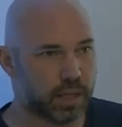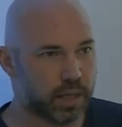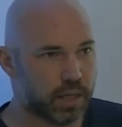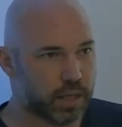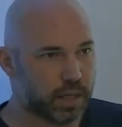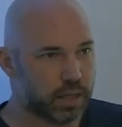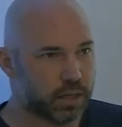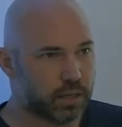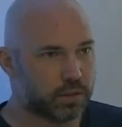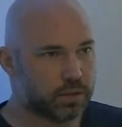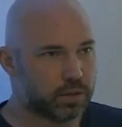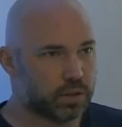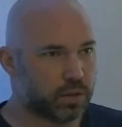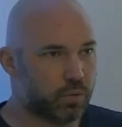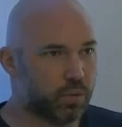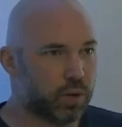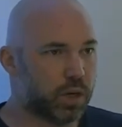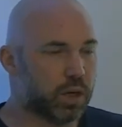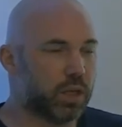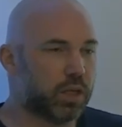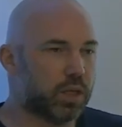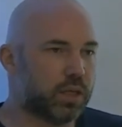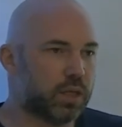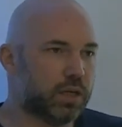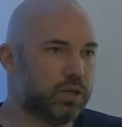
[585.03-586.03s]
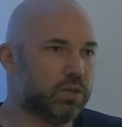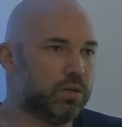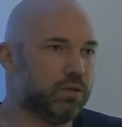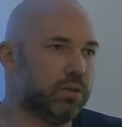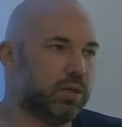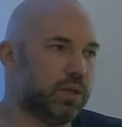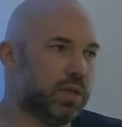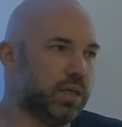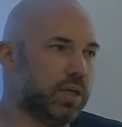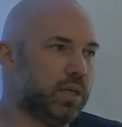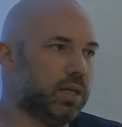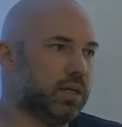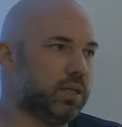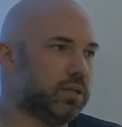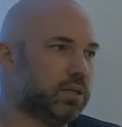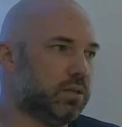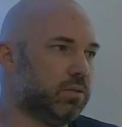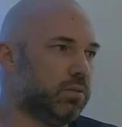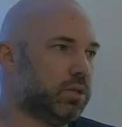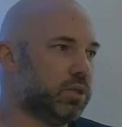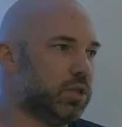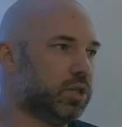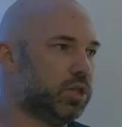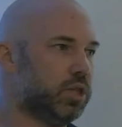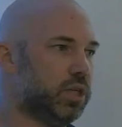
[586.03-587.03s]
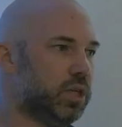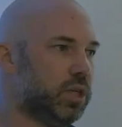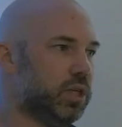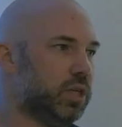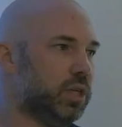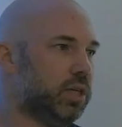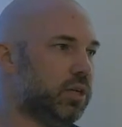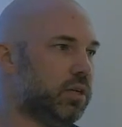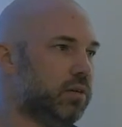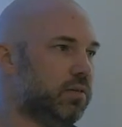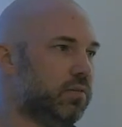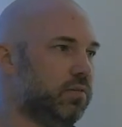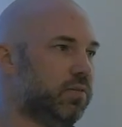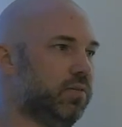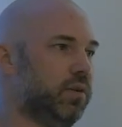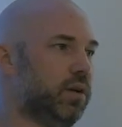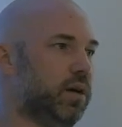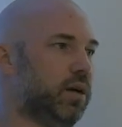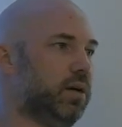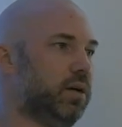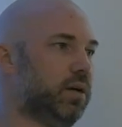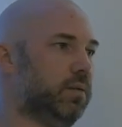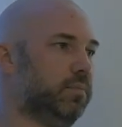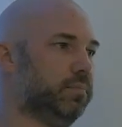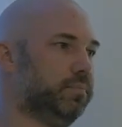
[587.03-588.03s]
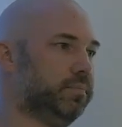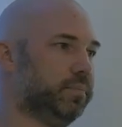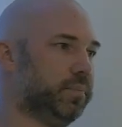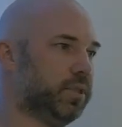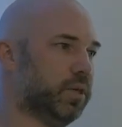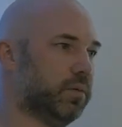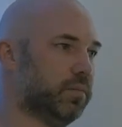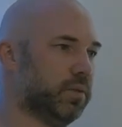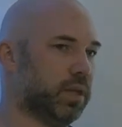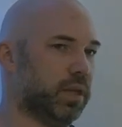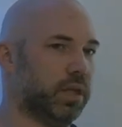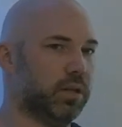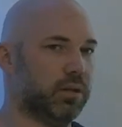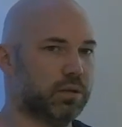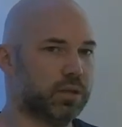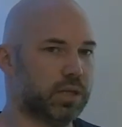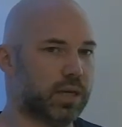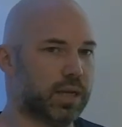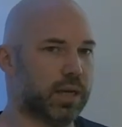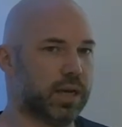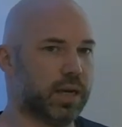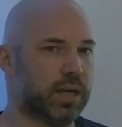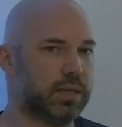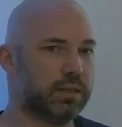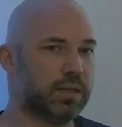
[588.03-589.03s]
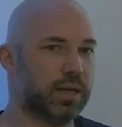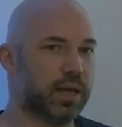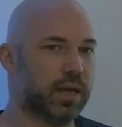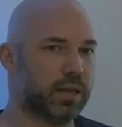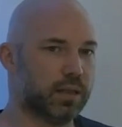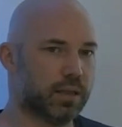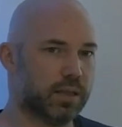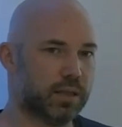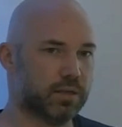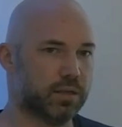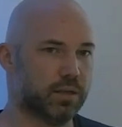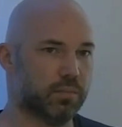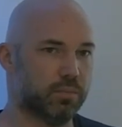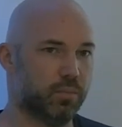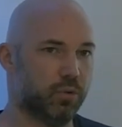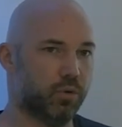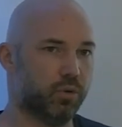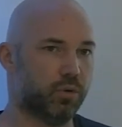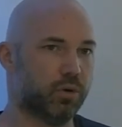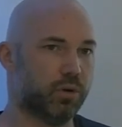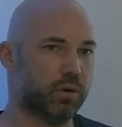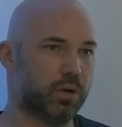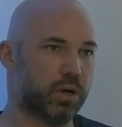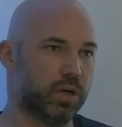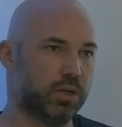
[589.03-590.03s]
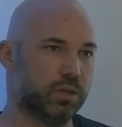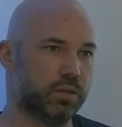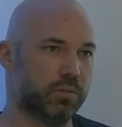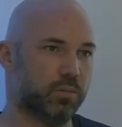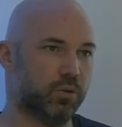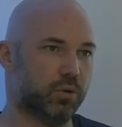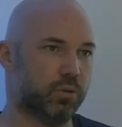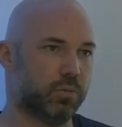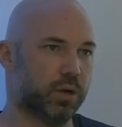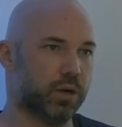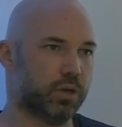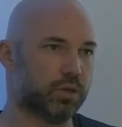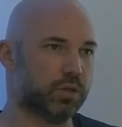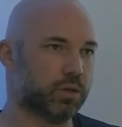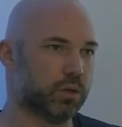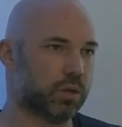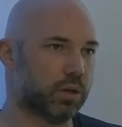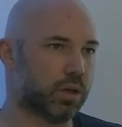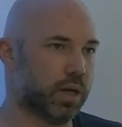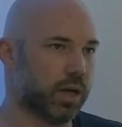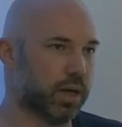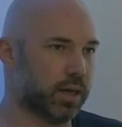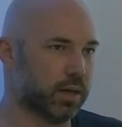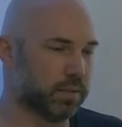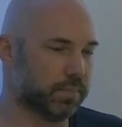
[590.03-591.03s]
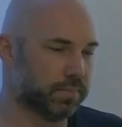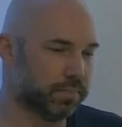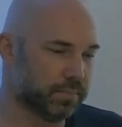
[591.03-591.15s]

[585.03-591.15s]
So one of the things you need to achieve something that looks like an NTETH is a more modular client.